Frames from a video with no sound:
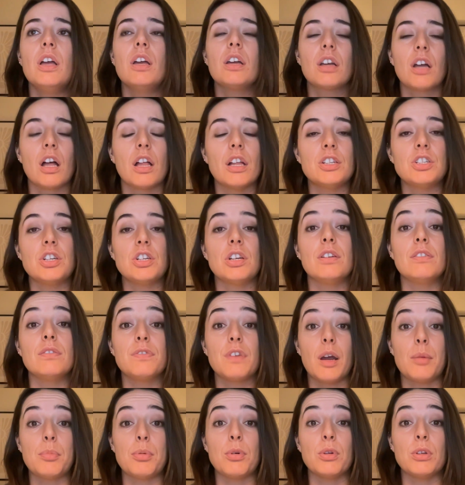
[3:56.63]
collagen
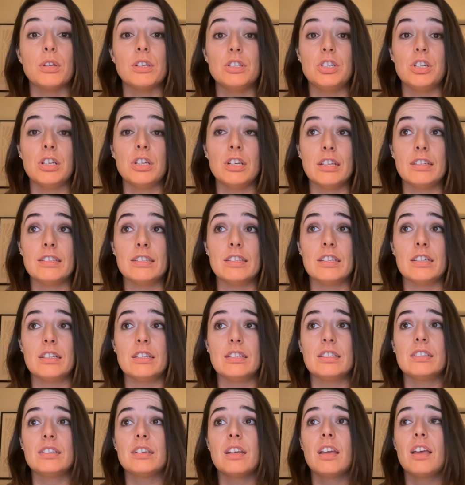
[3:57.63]

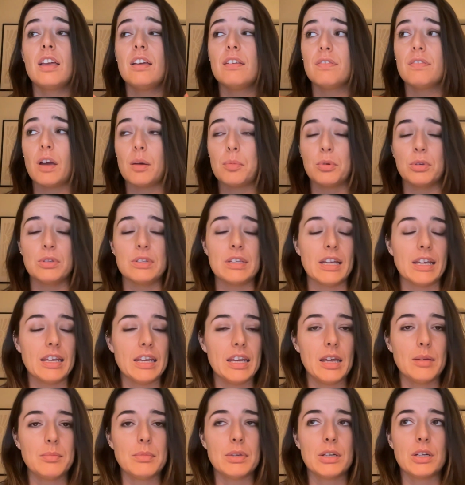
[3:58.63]
fibrinogenesis, fibril
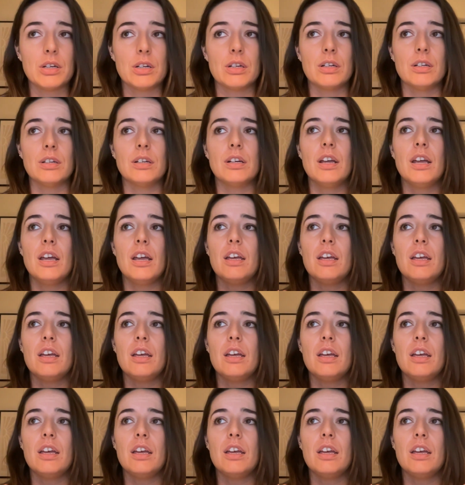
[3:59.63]
diameter,